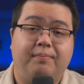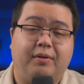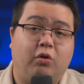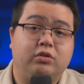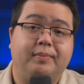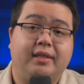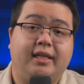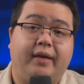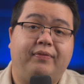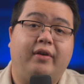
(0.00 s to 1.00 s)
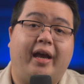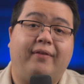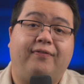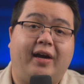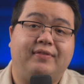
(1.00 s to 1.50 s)
But ultimately, if you
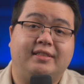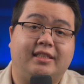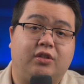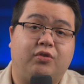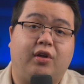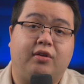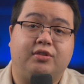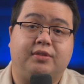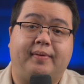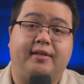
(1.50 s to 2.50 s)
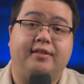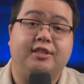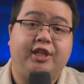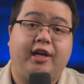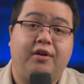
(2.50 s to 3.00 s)
have $500 to $600 to spend on a
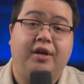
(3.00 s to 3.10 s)
chair,